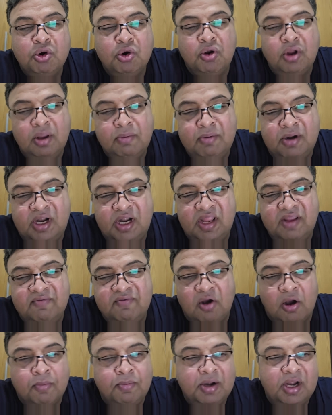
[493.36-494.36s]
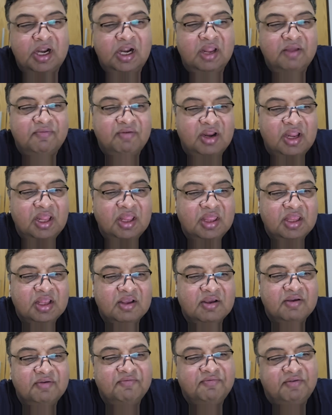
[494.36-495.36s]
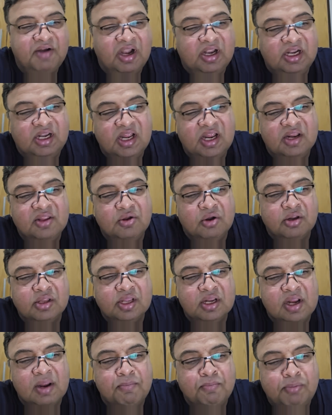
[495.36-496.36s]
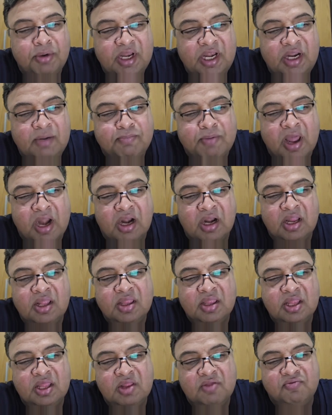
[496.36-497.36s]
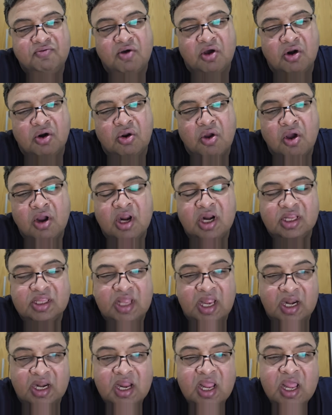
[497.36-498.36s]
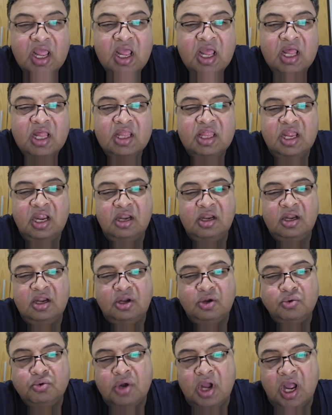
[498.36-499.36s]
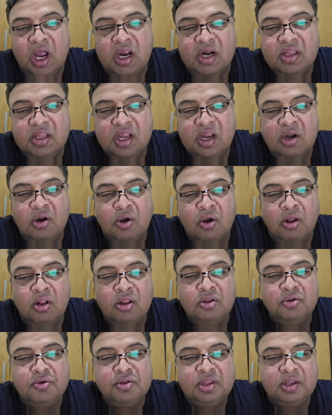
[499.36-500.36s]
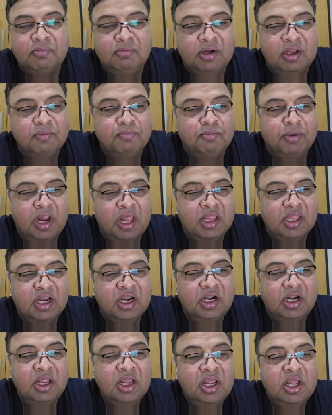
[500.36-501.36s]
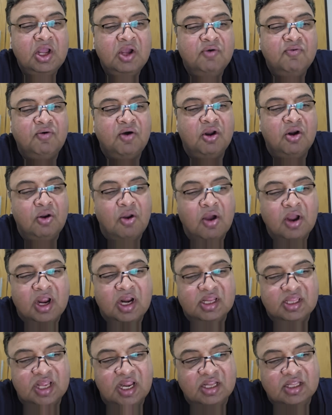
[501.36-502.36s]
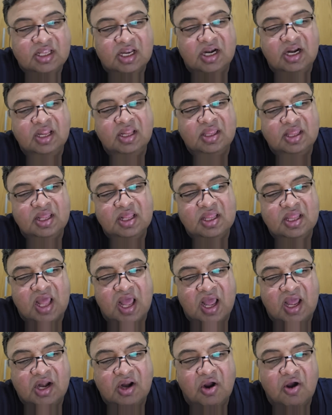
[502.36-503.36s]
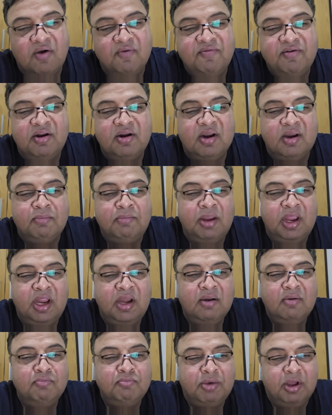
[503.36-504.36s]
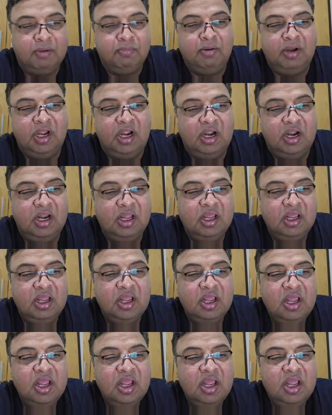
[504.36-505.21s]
prohibitive operative risk fractures or the complete paralysis for longer than 72 hours and all those symptoms present for longer than 36 hours often remain permanent